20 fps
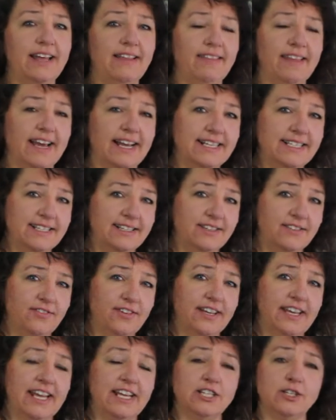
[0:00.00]
the
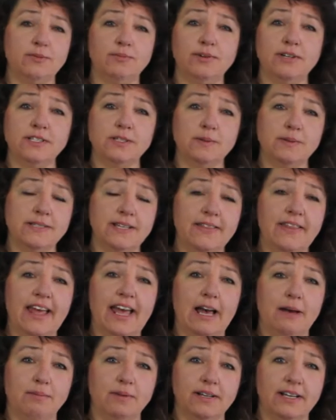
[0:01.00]
identification principles and the
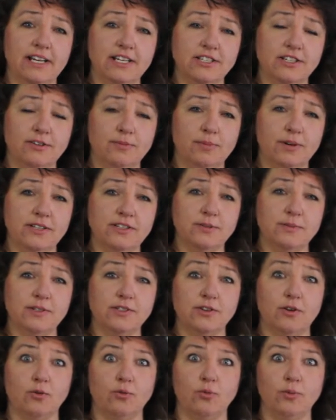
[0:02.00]
application of
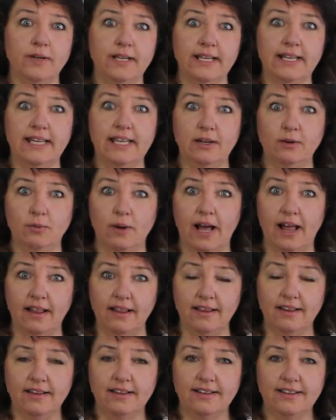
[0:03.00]
principles really
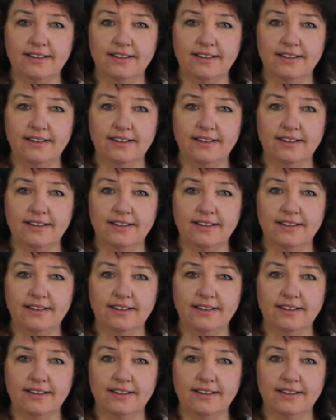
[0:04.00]
well?